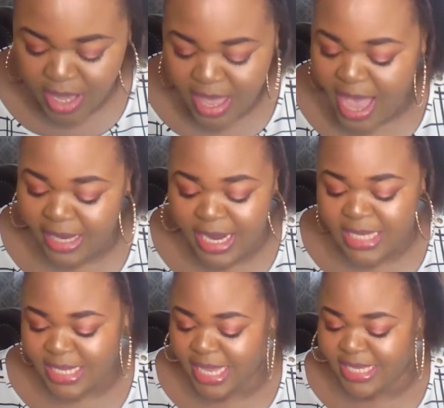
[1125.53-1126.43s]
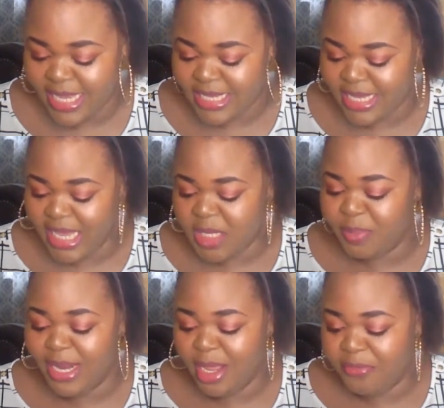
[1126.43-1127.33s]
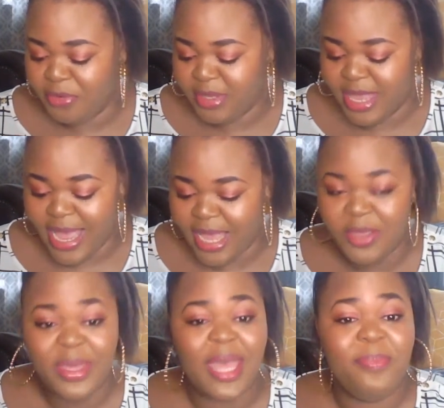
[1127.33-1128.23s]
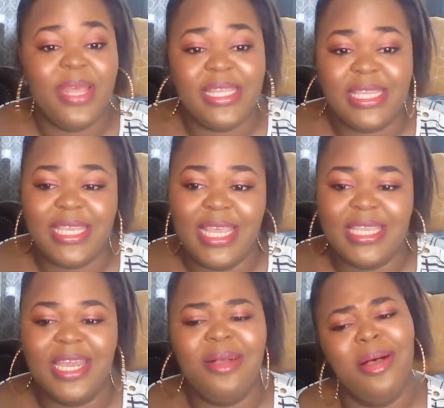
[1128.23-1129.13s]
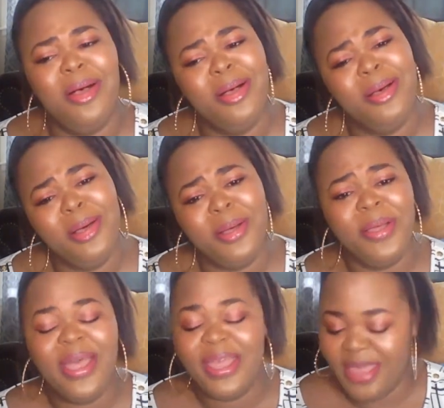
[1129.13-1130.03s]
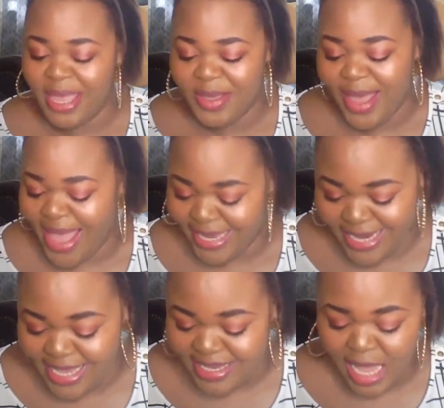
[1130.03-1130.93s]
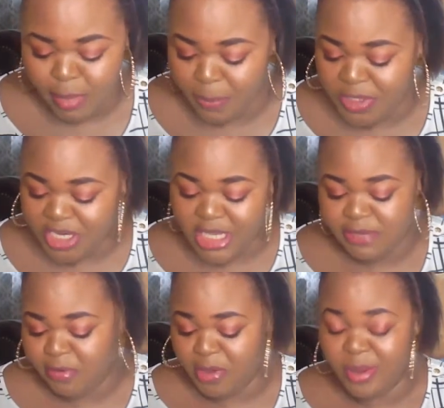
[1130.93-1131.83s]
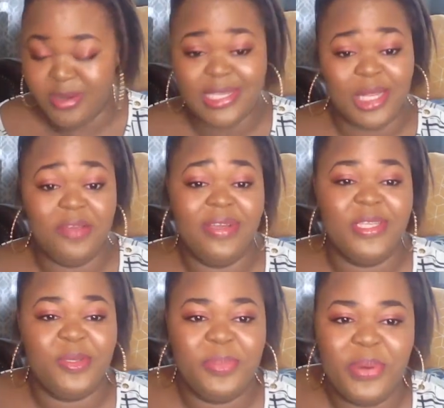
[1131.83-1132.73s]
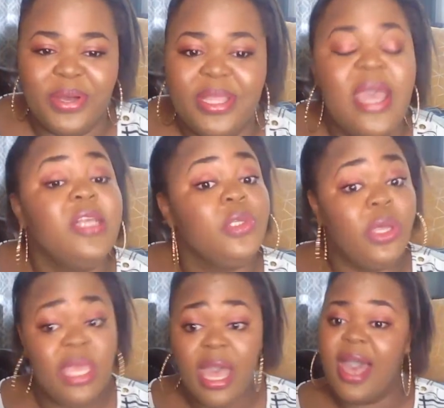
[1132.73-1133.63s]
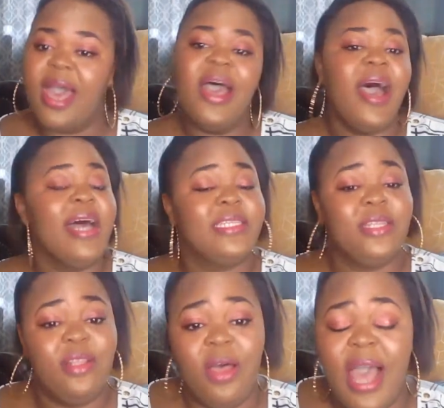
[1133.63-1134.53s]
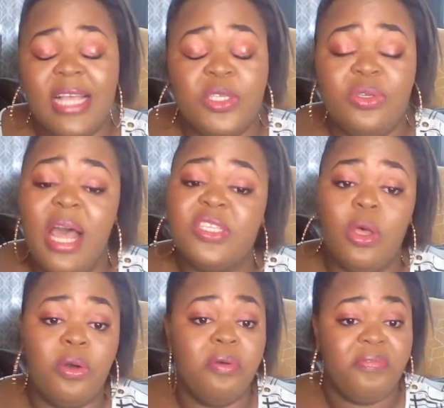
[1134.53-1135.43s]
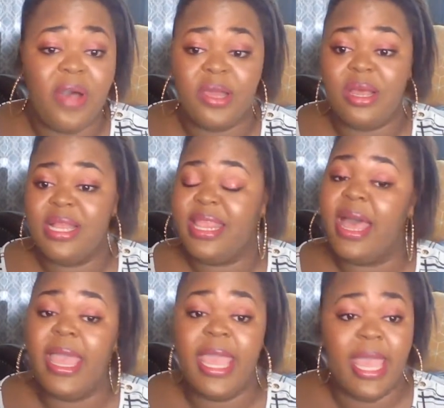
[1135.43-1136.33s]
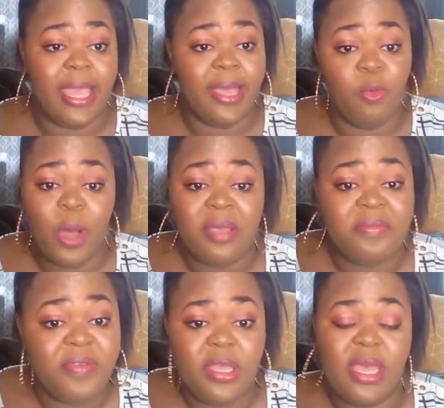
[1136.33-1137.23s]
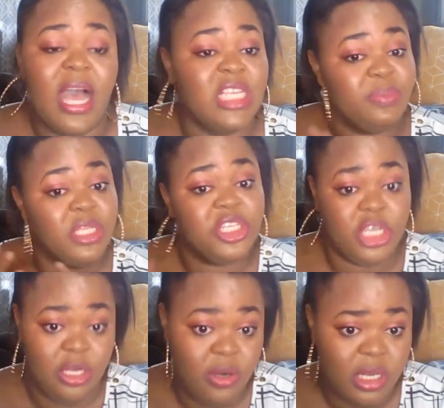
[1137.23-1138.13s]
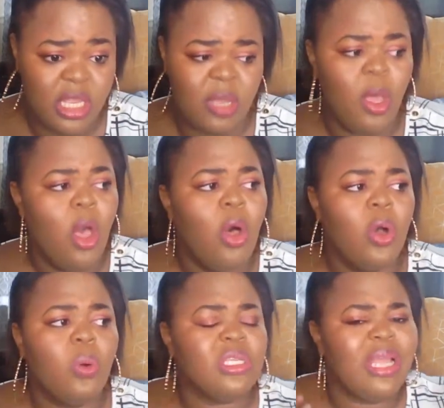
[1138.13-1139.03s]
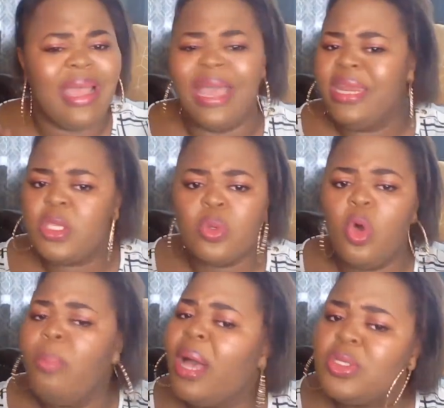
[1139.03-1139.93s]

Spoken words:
Agnes SS says, "Me love you, die. You get plenty sense, girl." Oh, thank you, Agnes. I'm appreciative of all this love and support. So yeah, as soon as Uncle found out that wifey has been cheating on him, Uncle was like, "I need to go back